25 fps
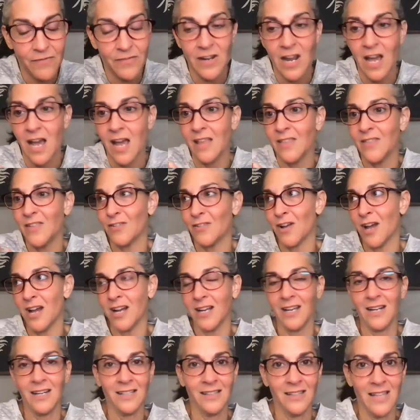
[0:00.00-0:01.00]
They're
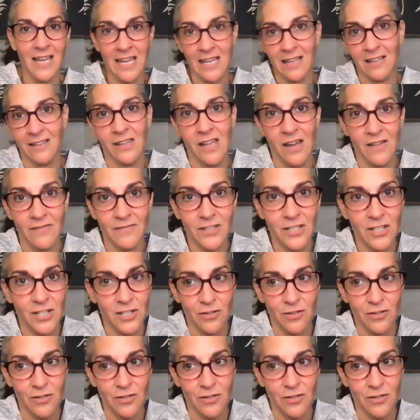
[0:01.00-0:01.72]
not going to like love to